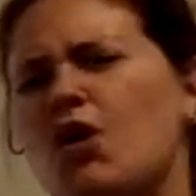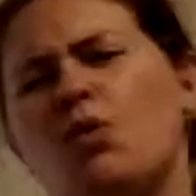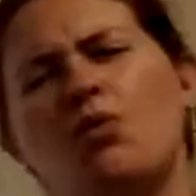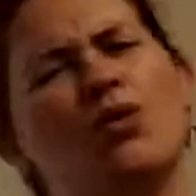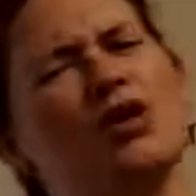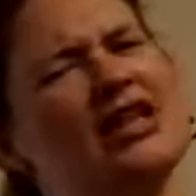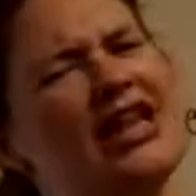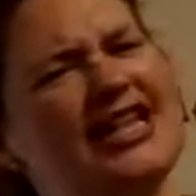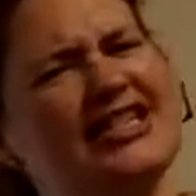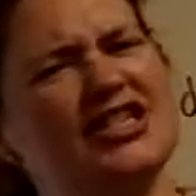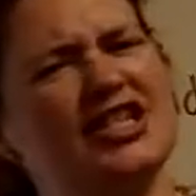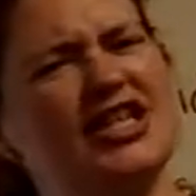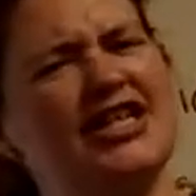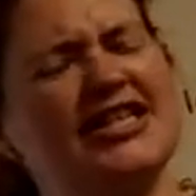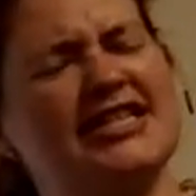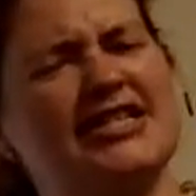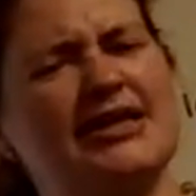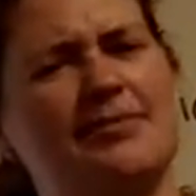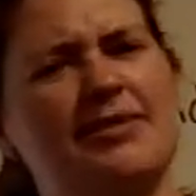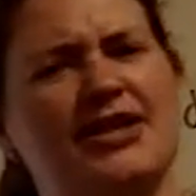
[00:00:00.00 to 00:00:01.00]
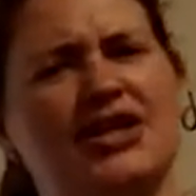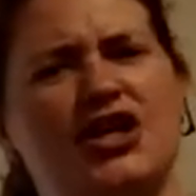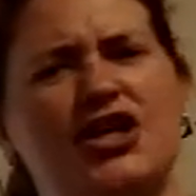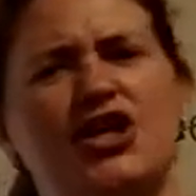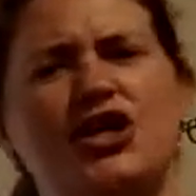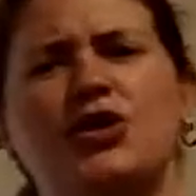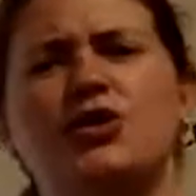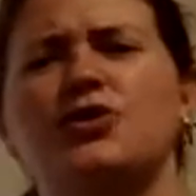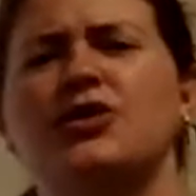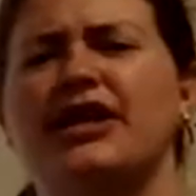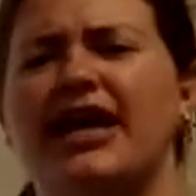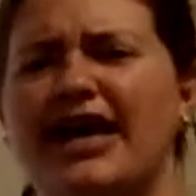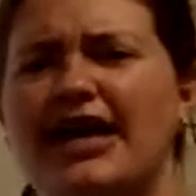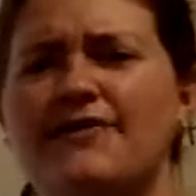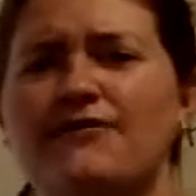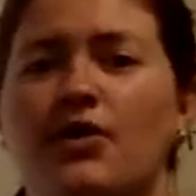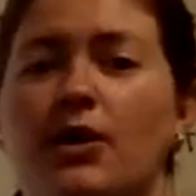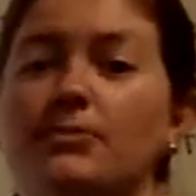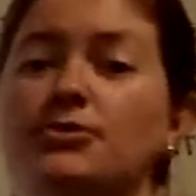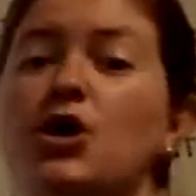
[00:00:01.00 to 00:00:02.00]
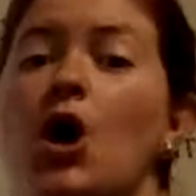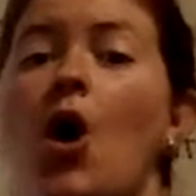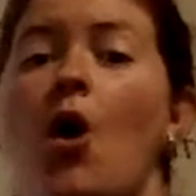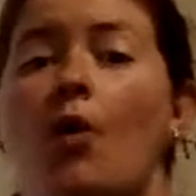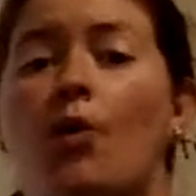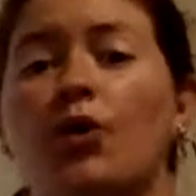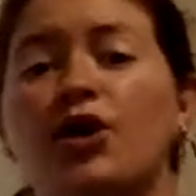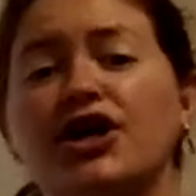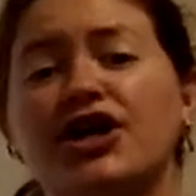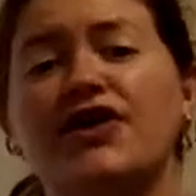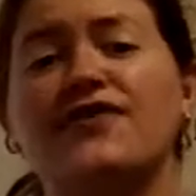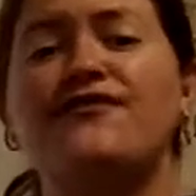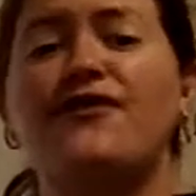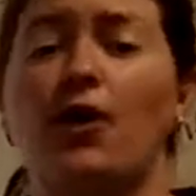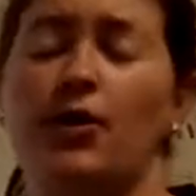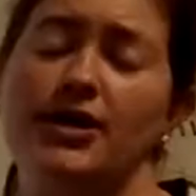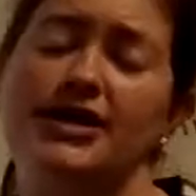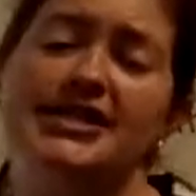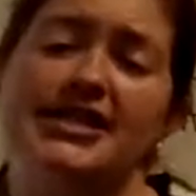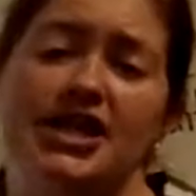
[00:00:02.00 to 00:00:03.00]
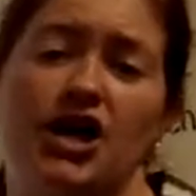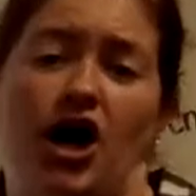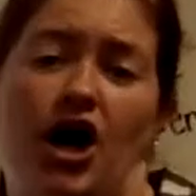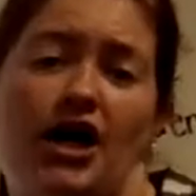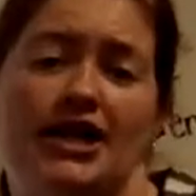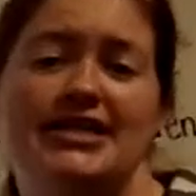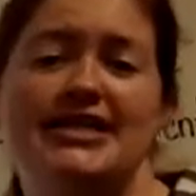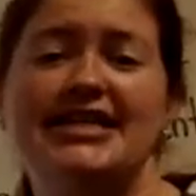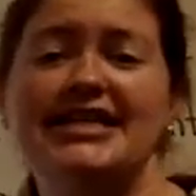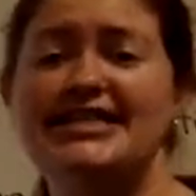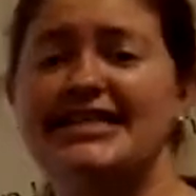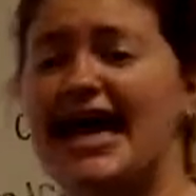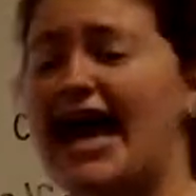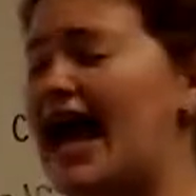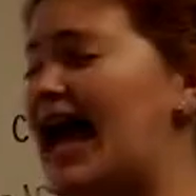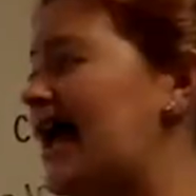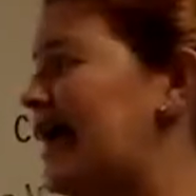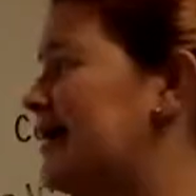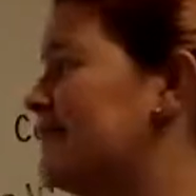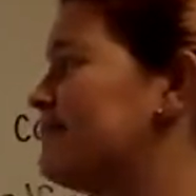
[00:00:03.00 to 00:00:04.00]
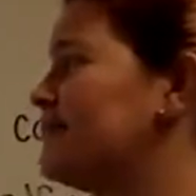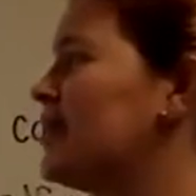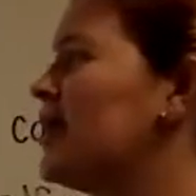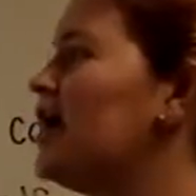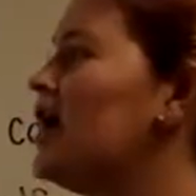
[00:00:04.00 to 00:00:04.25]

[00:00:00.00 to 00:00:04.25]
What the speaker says: Well, let's look at some of the new landforms we're going to focus in on today.